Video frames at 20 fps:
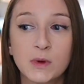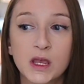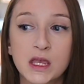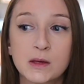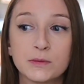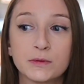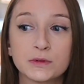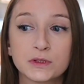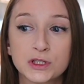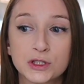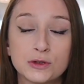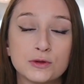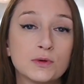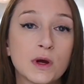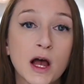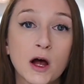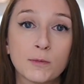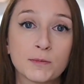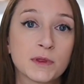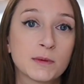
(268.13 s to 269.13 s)
able to
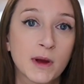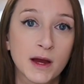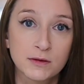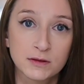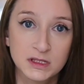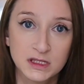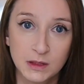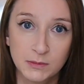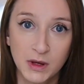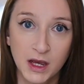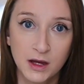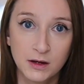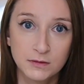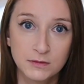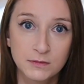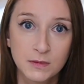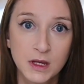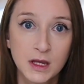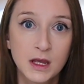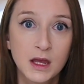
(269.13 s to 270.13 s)
help them out somehow.
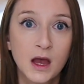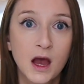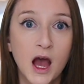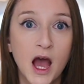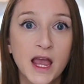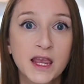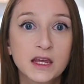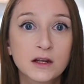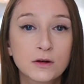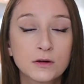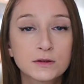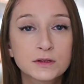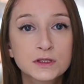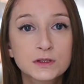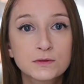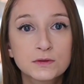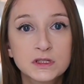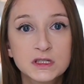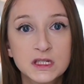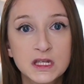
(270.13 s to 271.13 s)
I can
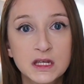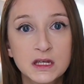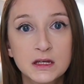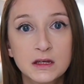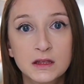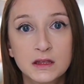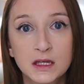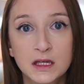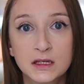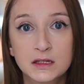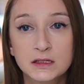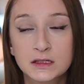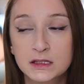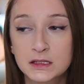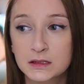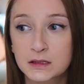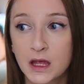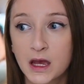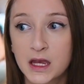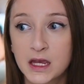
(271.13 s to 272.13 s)
also see
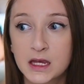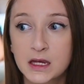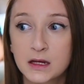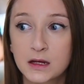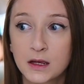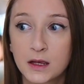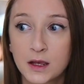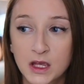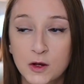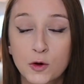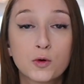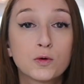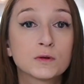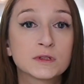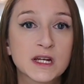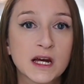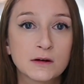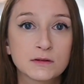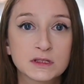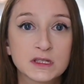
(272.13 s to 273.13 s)
things like
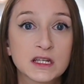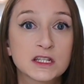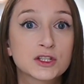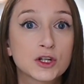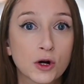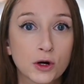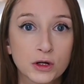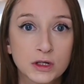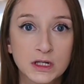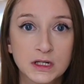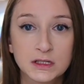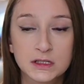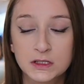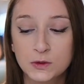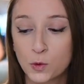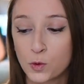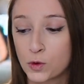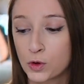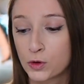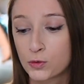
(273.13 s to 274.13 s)
cooldowns like Darkness
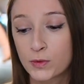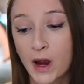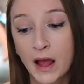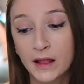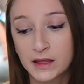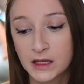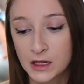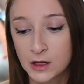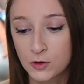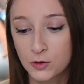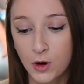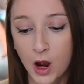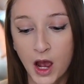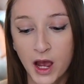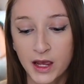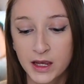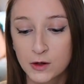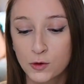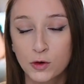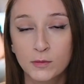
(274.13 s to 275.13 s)
or Rallying
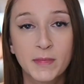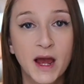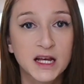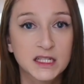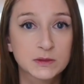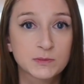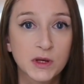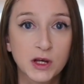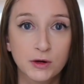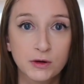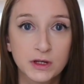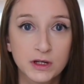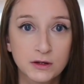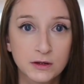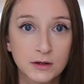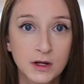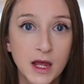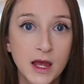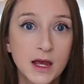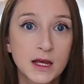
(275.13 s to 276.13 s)
Cry or Mass
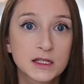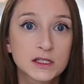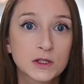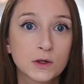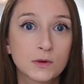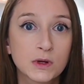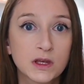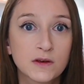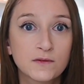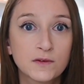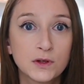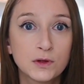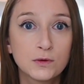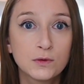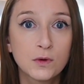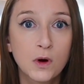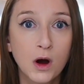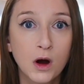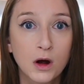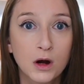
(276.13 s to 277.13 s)
Barrier. So if
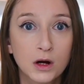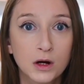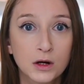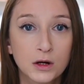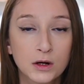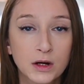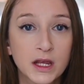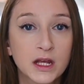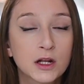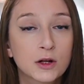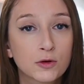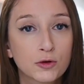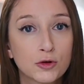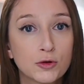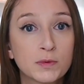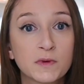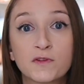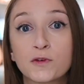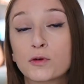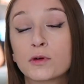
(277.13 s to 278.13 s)
you are in a
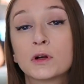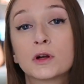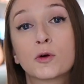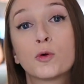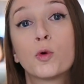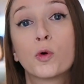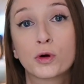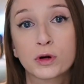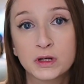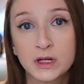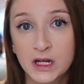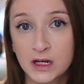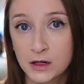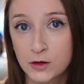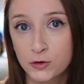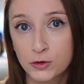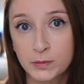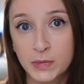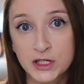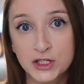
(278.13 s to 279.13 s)
group, if you're in a coordinated
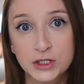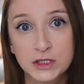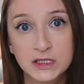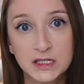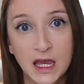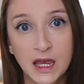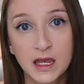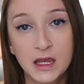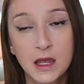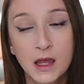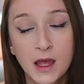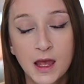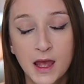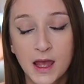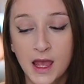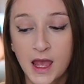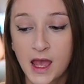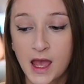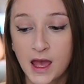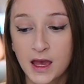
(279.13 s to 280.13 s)
group, I should say,
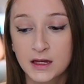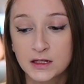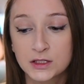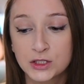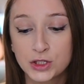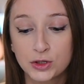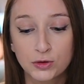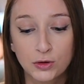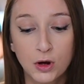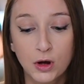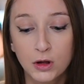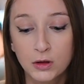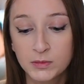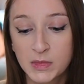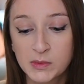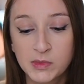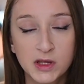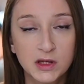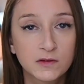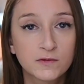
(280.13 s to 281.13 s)
and you're all
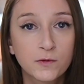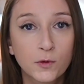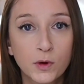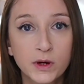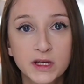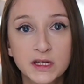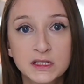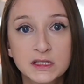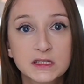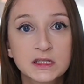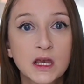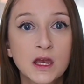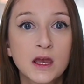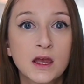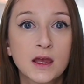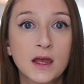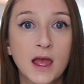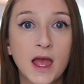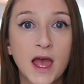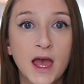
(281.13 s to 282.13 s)
maybe in voice,
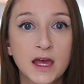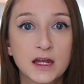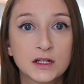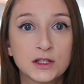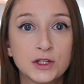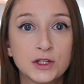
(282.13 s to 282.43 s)
and